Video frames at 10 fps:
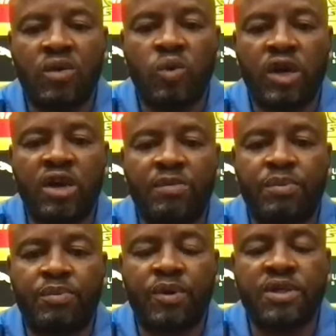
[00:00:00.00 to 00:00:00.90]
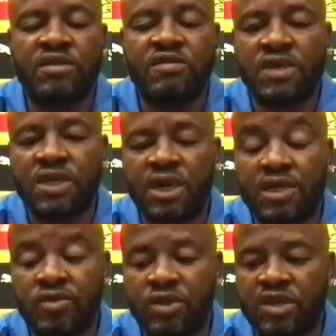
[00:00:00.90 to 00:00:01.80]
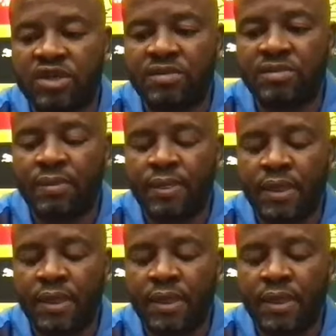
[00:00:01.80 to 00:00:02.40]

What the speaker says: we keep positive results to the team.